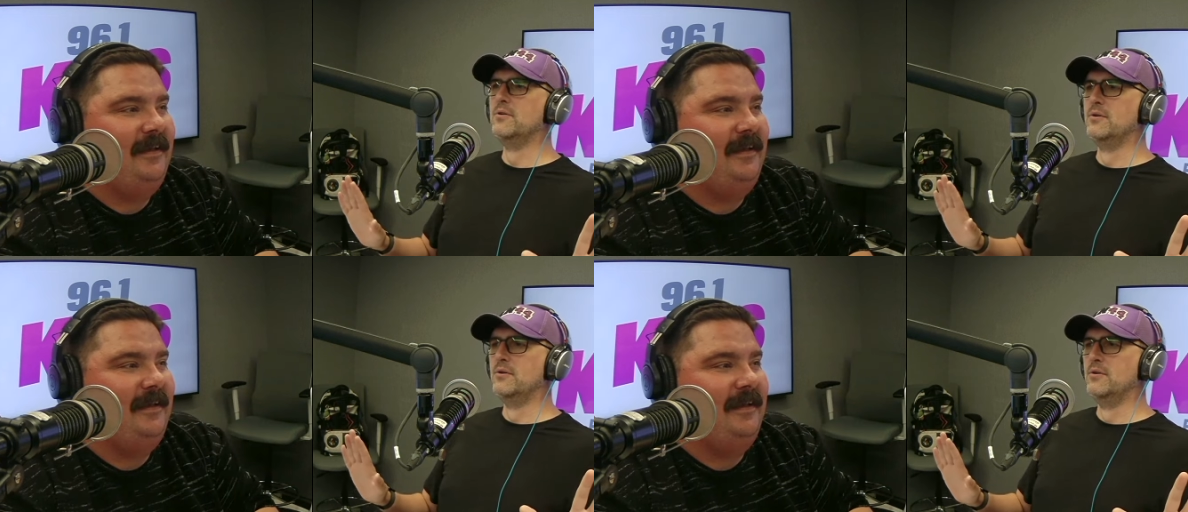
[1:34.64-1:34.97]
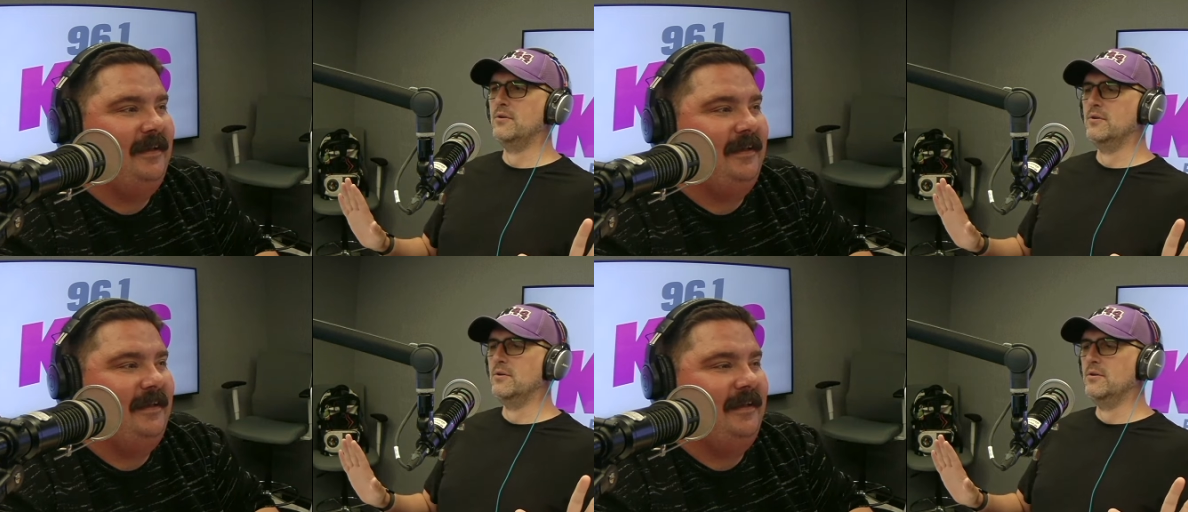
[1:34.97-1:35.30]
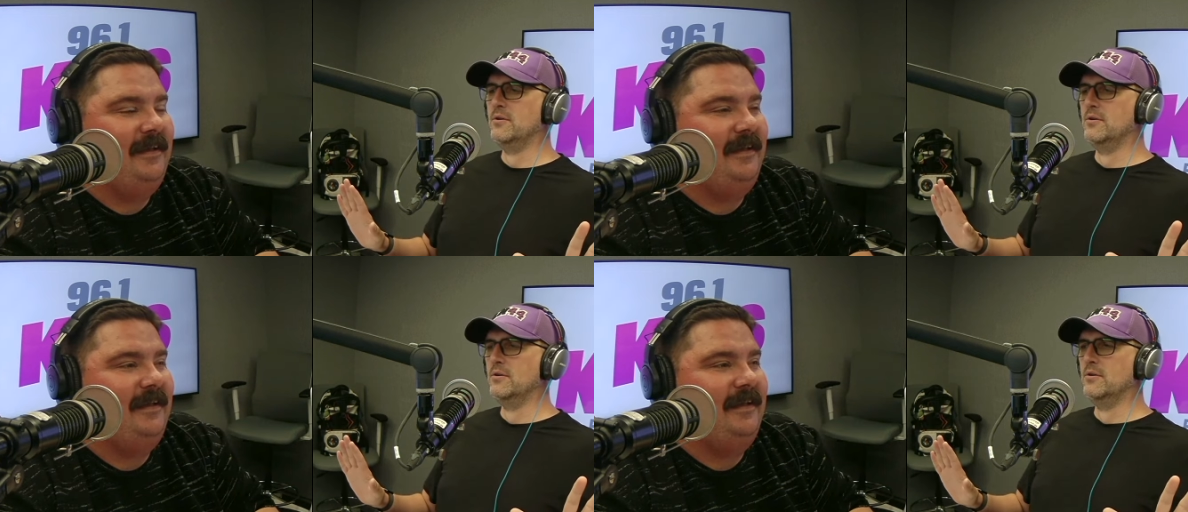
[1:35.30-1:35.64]

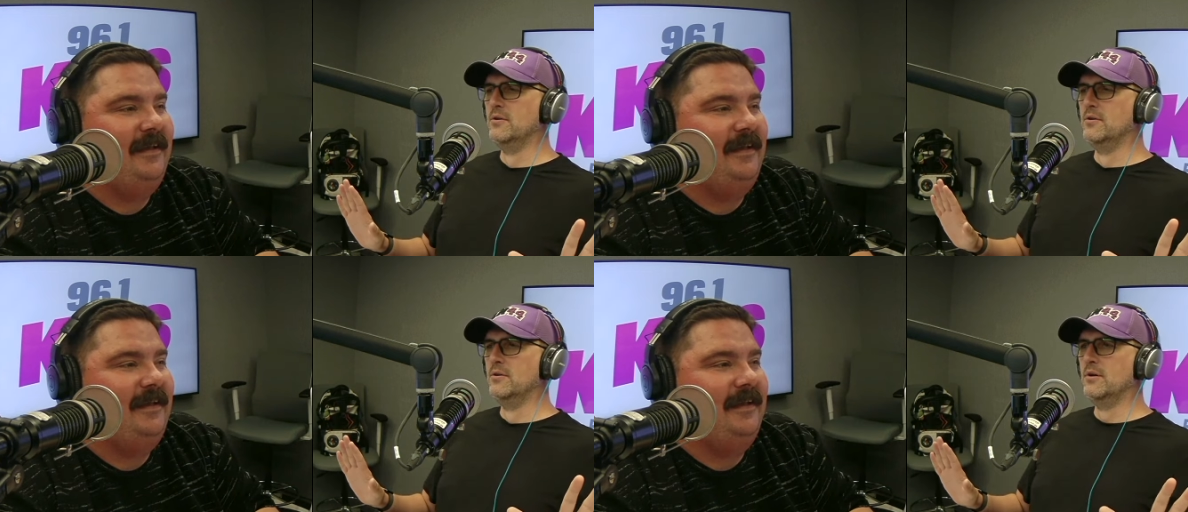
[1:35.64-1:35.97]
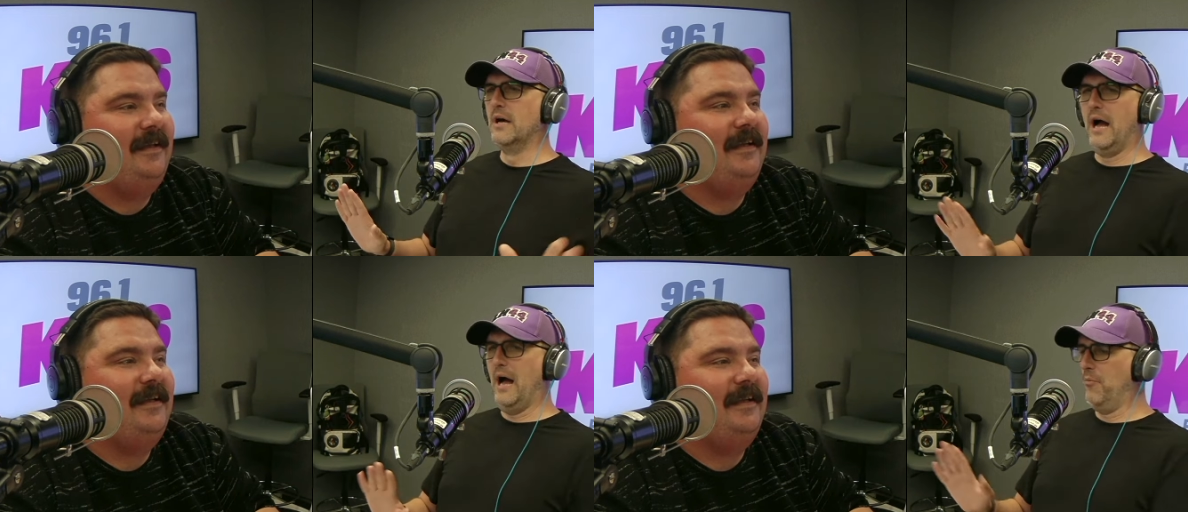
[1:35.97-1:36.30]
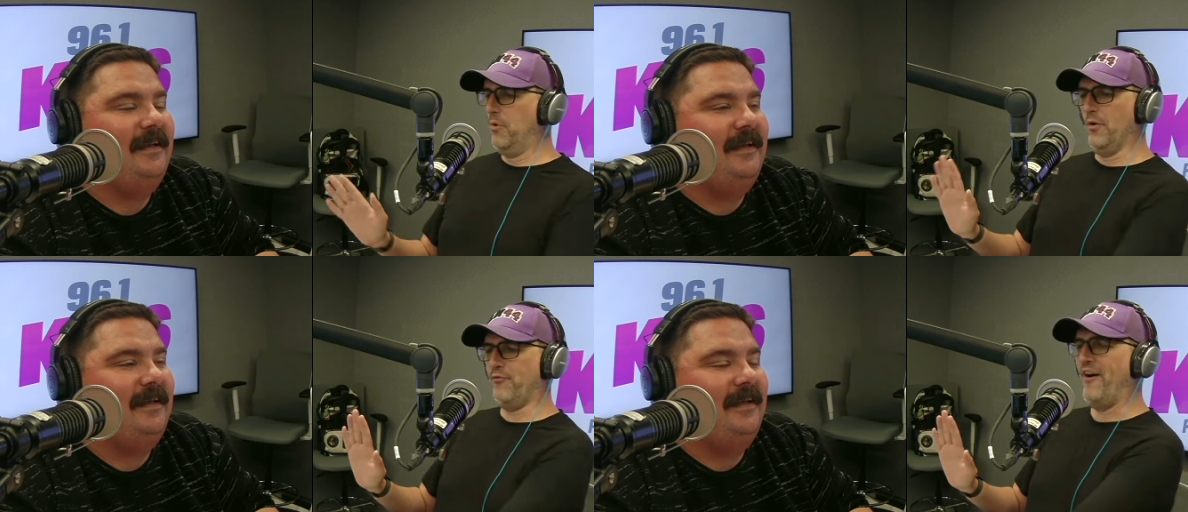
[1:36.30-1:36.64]
Speaker 1: okay.
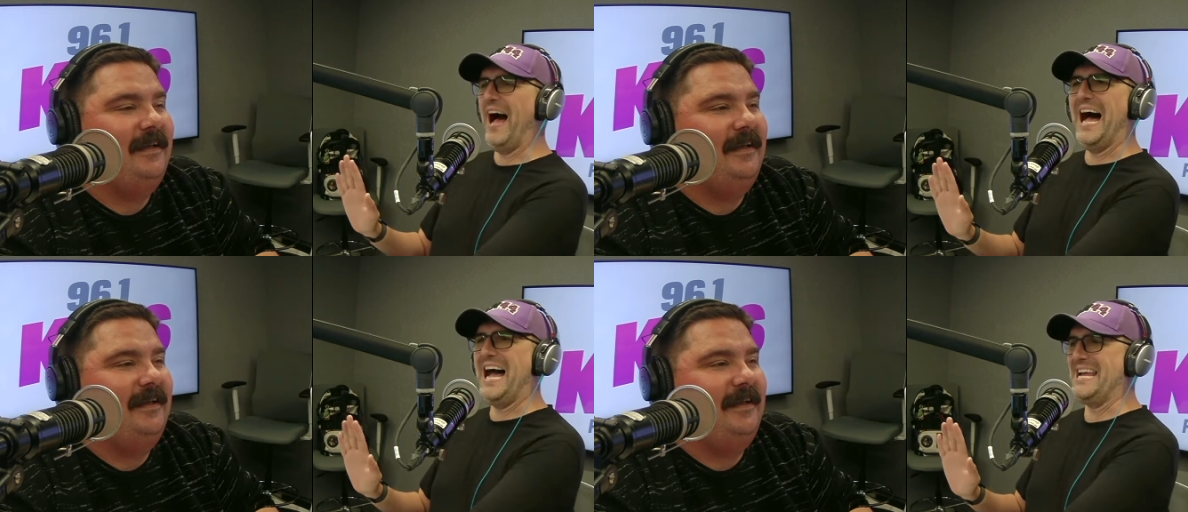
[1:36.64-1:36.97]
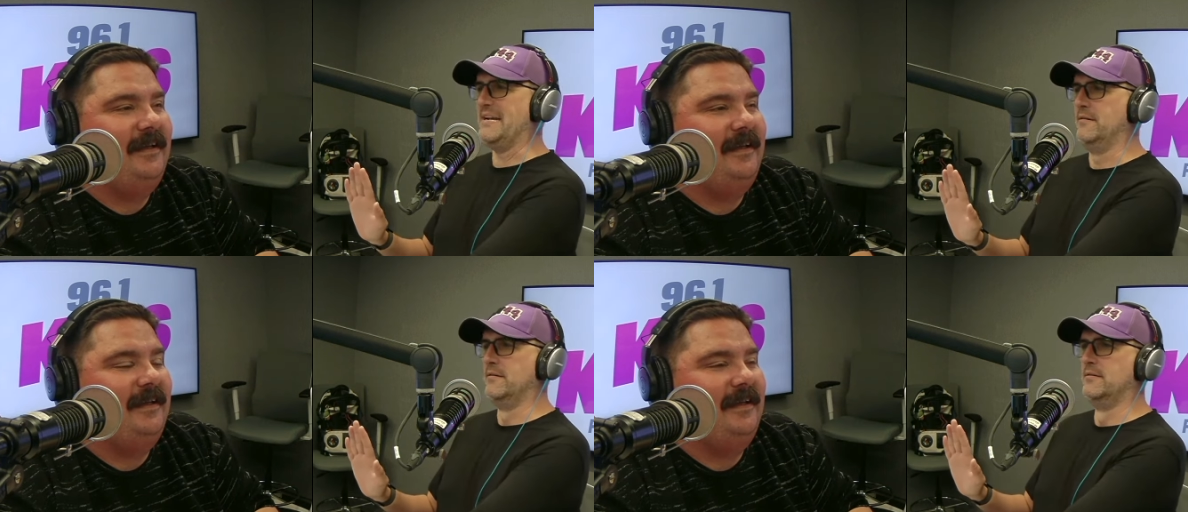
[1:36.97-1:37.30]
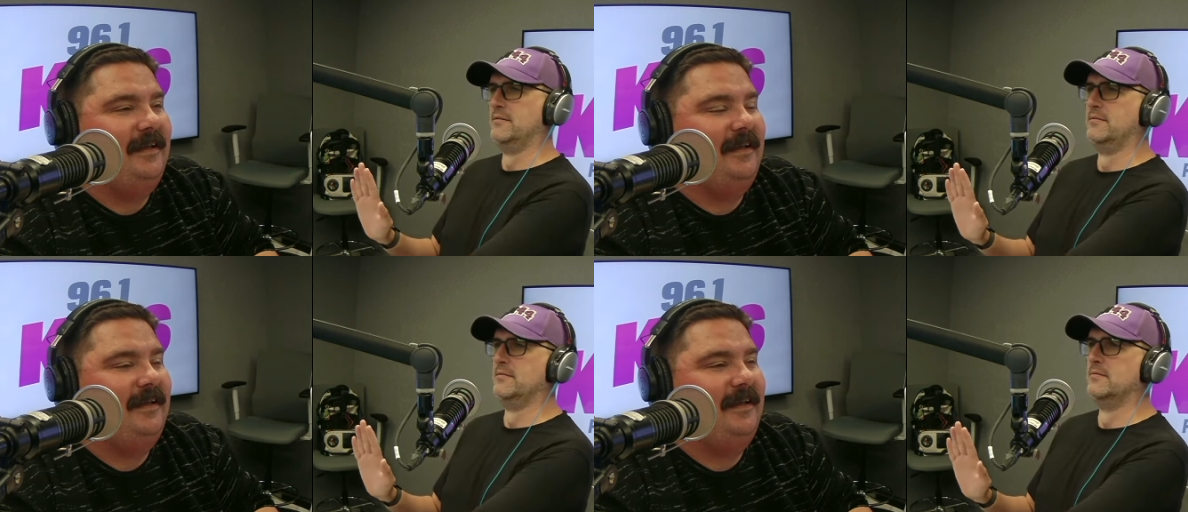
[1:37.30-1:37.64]
We're fine.
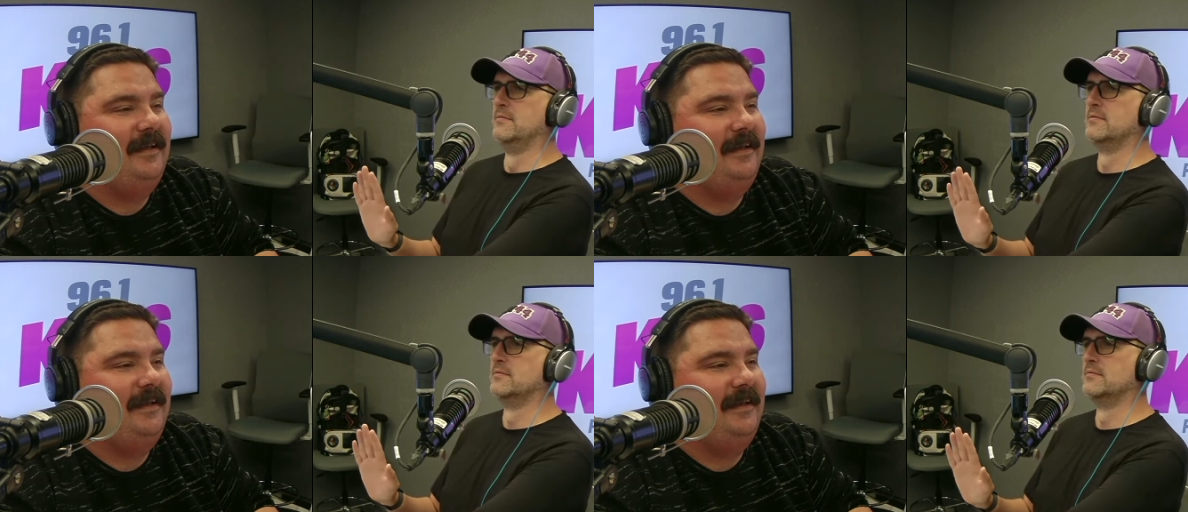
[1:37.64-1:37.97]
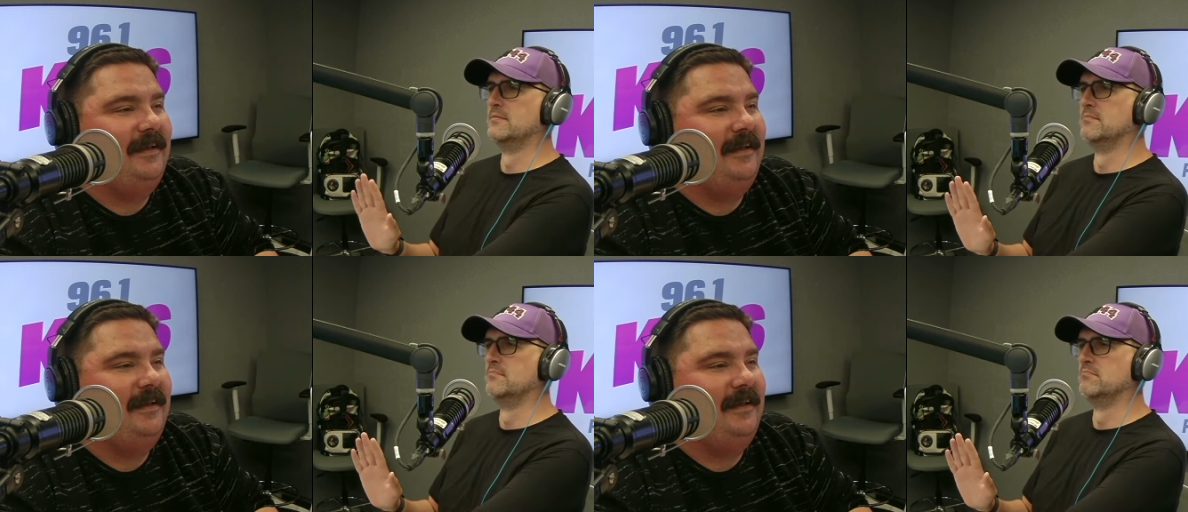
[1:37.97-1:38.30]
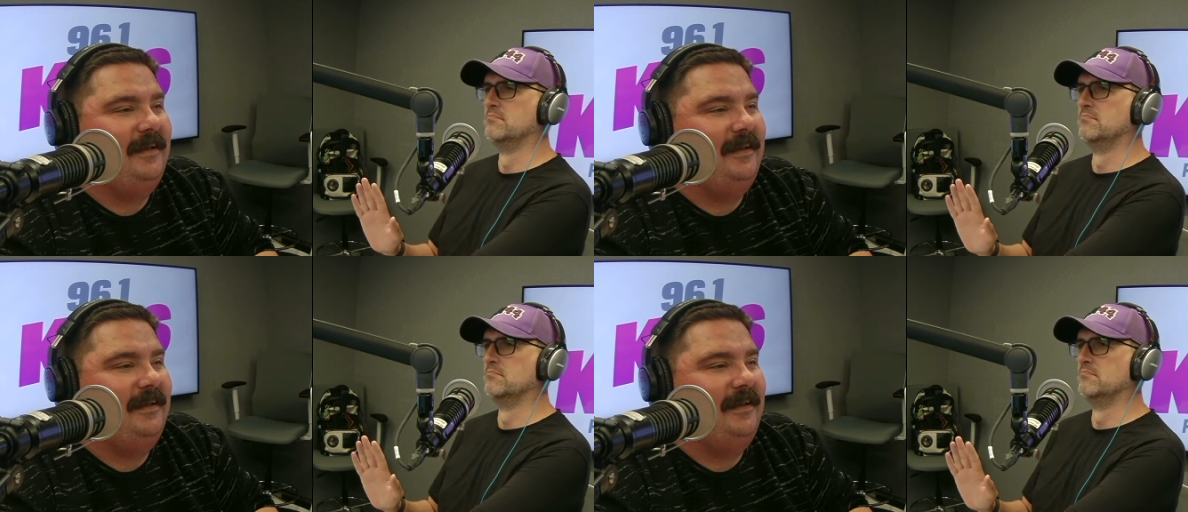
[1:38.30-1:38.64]
What so
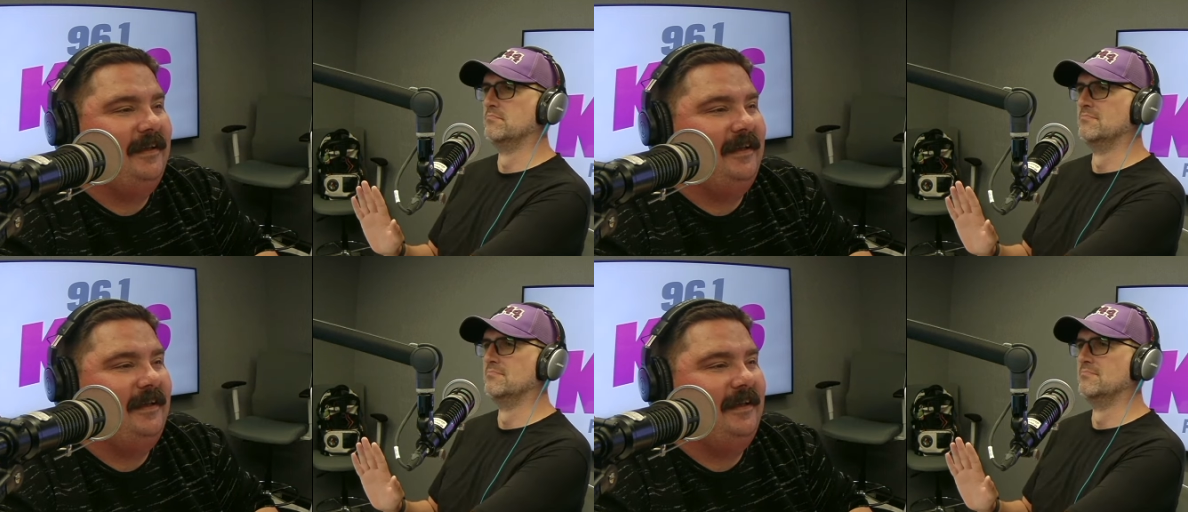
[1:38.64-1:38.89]
proudly